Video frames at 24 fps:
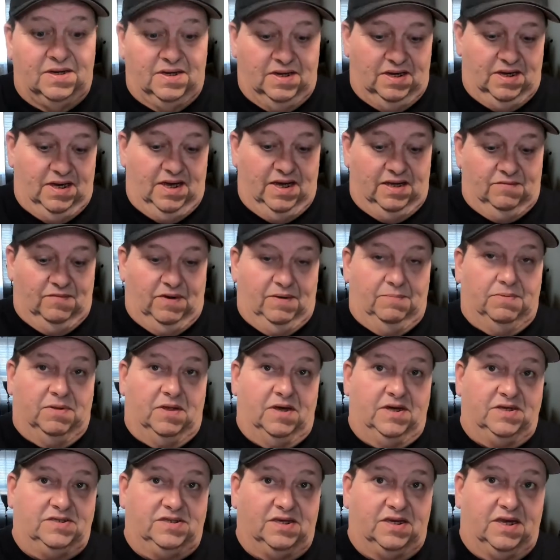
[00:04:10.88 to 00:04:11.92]
and
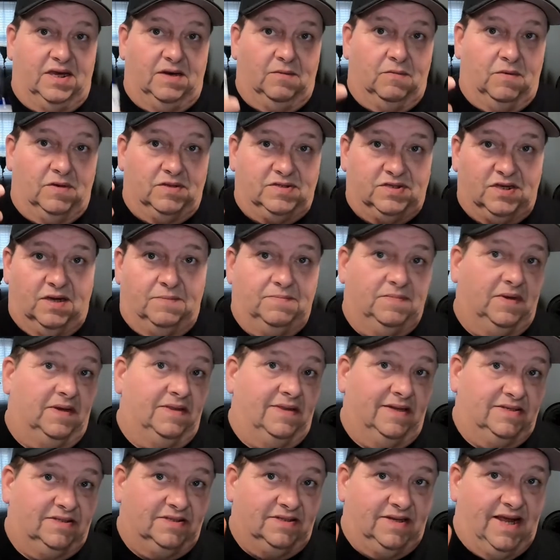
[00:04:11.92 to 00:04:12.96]
replacing it with something
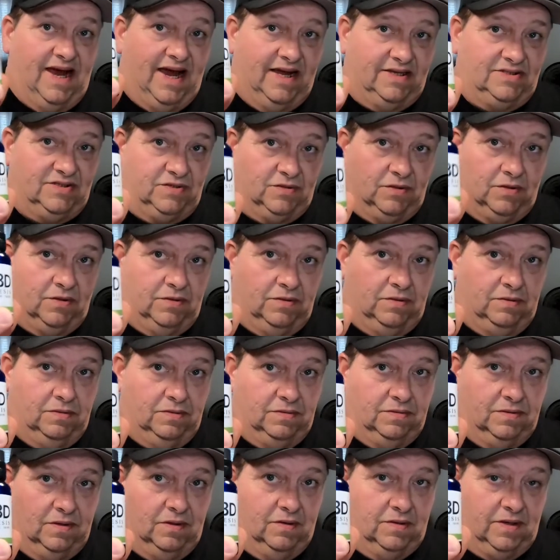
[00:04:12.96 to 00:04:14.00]
that's natural,
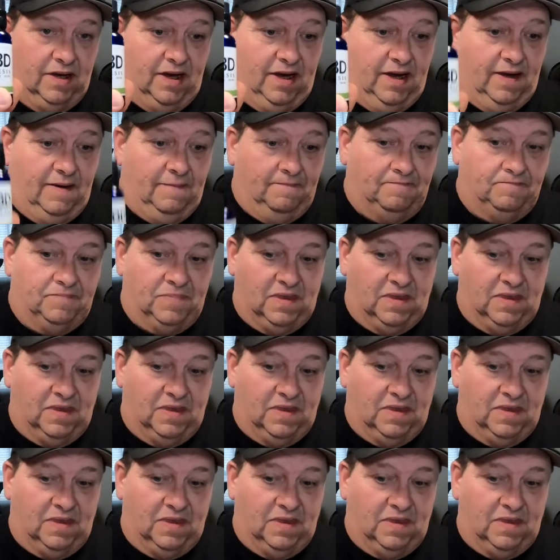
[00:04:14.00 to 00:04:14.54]
okay?